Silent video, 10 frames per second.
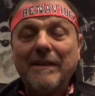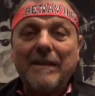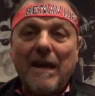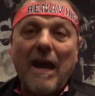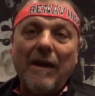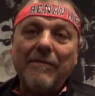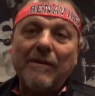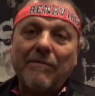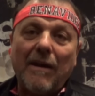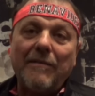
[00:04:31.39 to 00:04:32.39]
He have
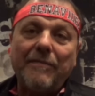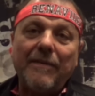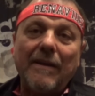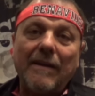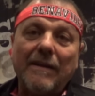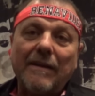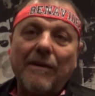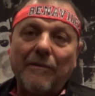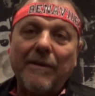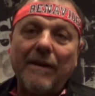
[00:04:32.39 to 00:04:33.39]
a rough uh,
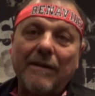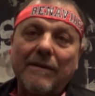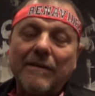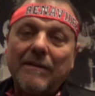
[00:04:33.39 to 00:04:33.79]
career.